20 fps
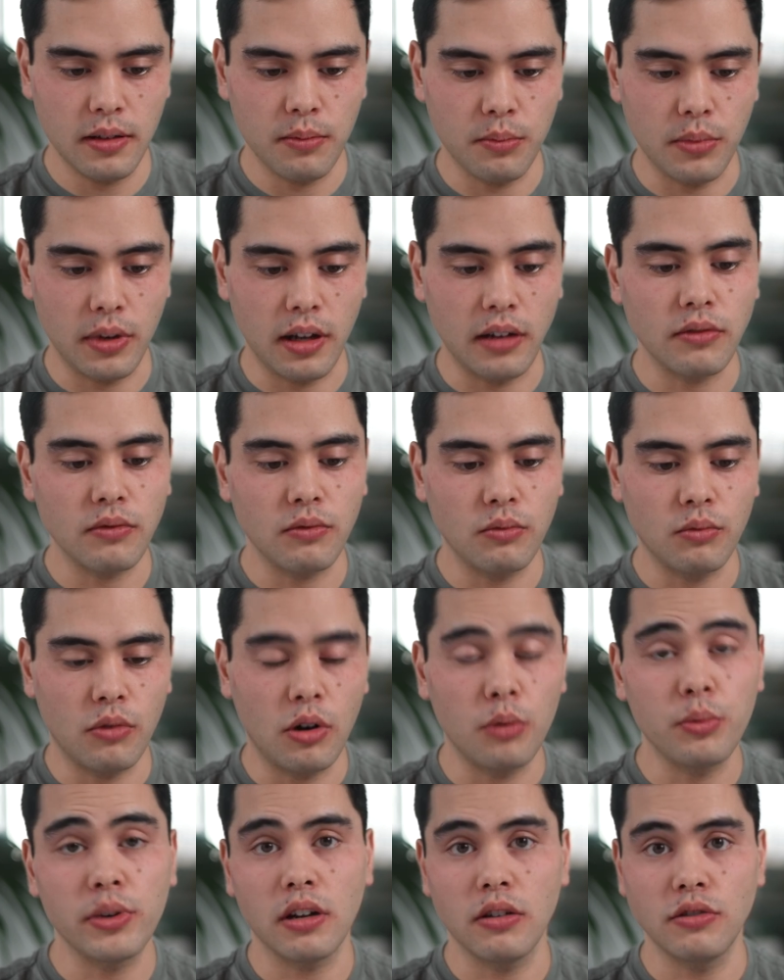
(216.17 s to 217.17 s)
but
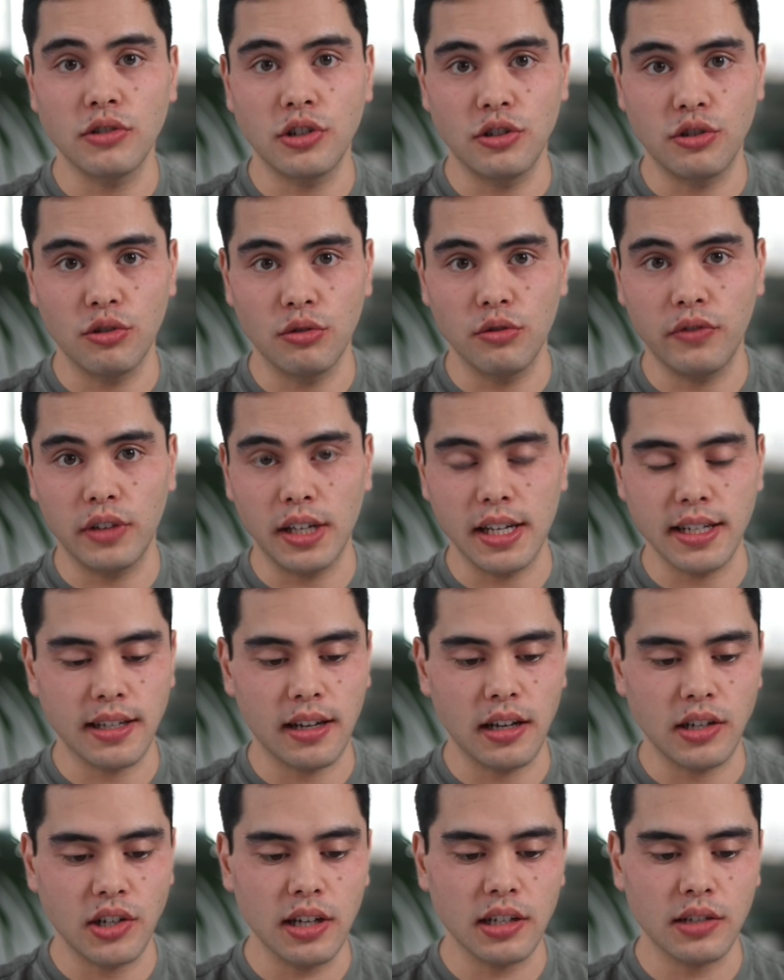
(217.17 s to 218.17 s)
what we're going to do for the
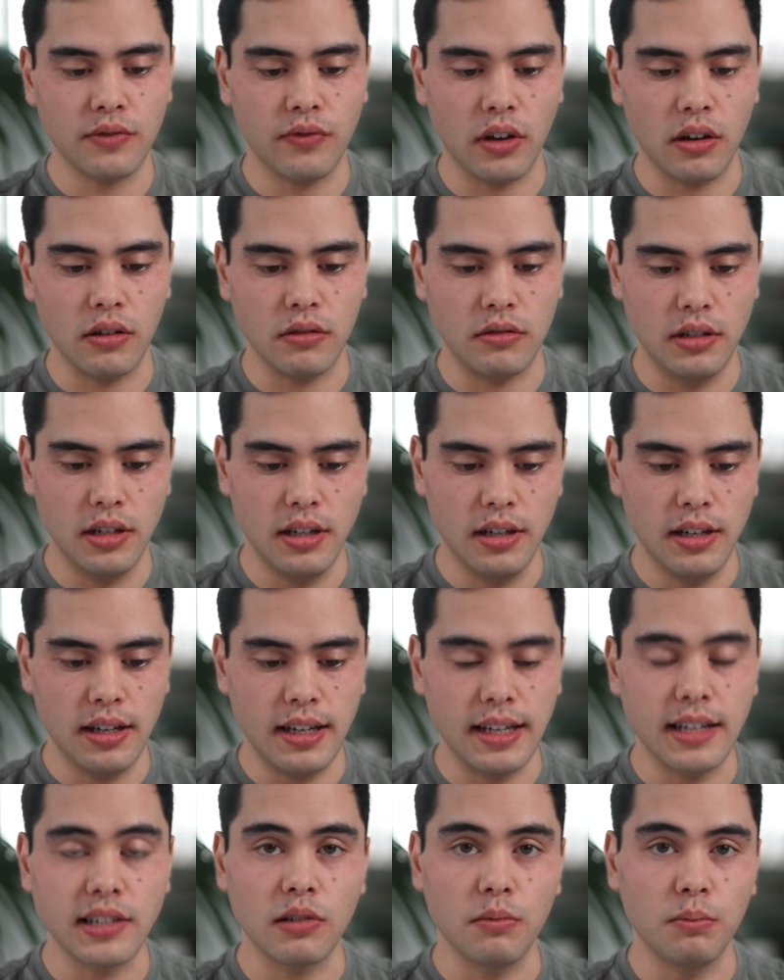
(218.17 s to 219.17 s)
SHX vote
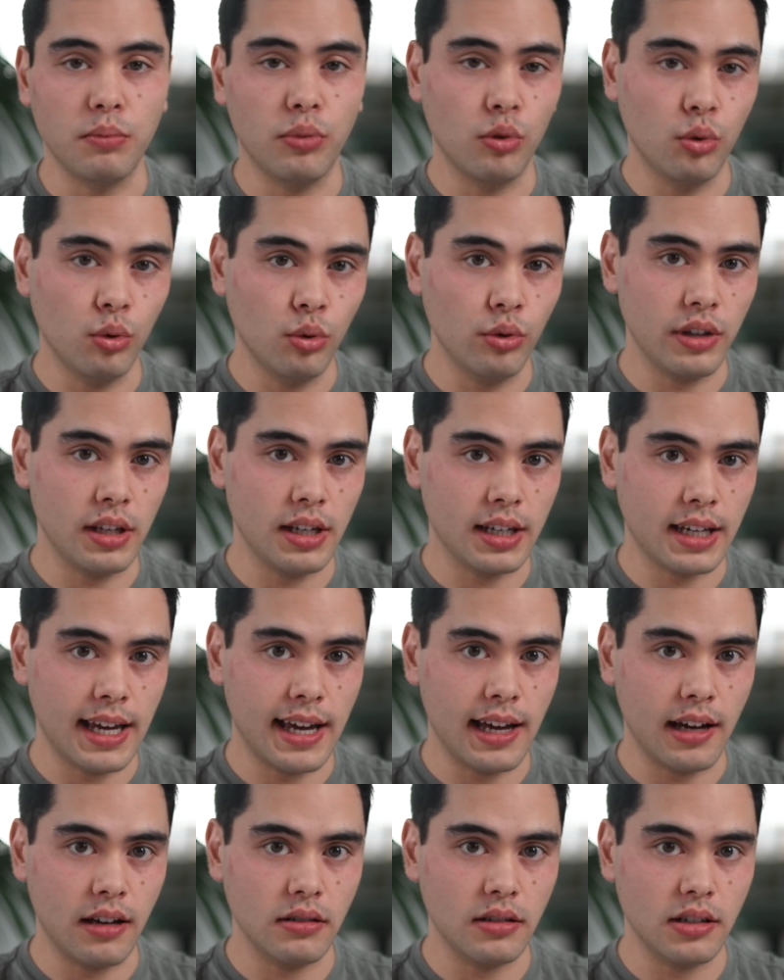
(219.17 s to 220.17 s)
is import the
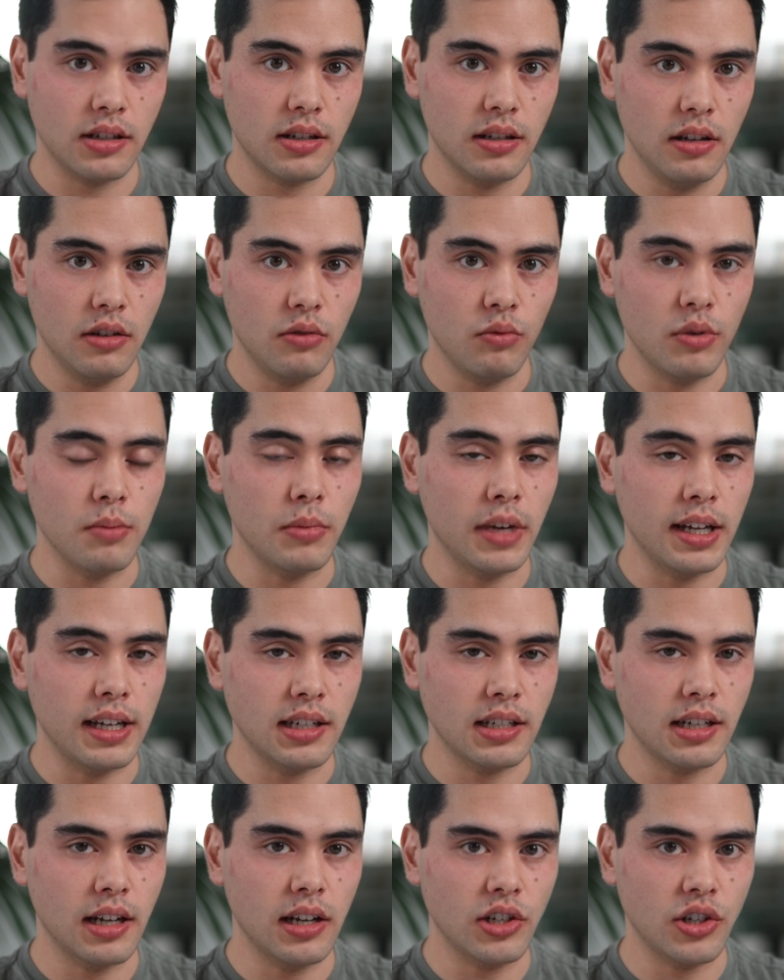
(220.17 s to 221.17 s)
account where my
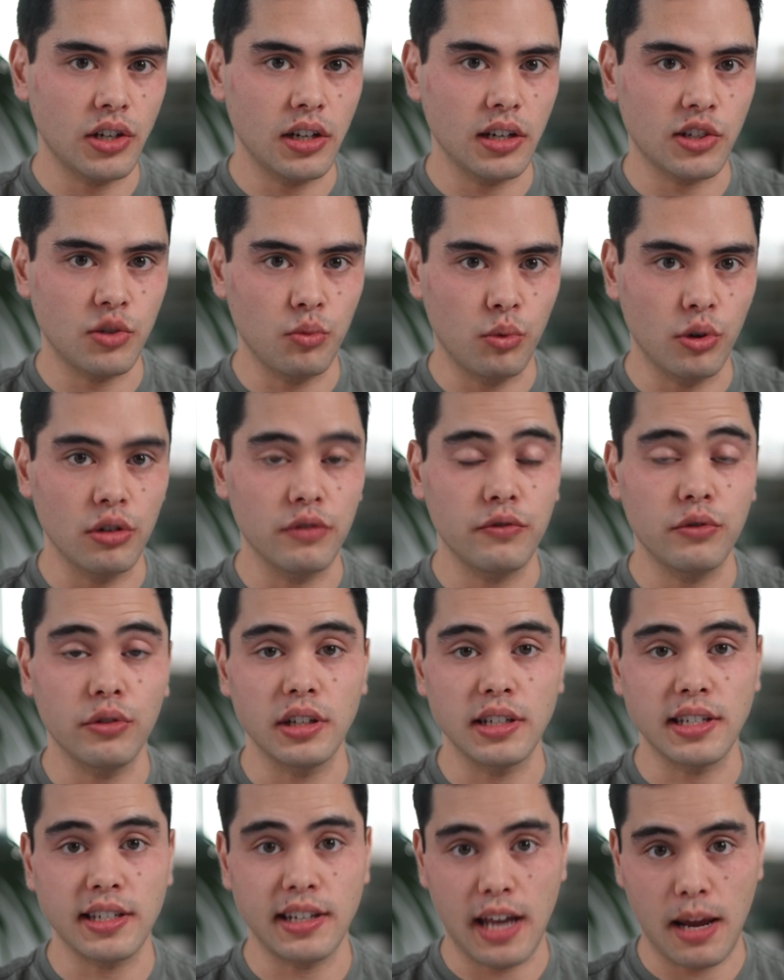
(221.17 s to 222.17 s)
SHX were for the
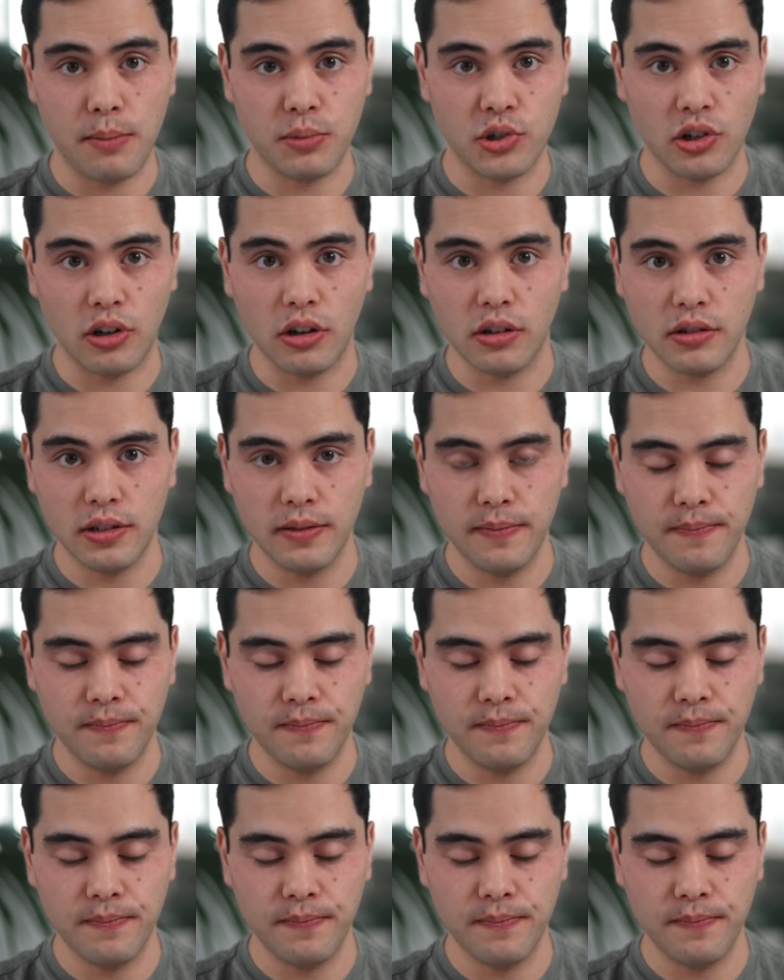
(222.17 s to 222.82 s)
snapshot,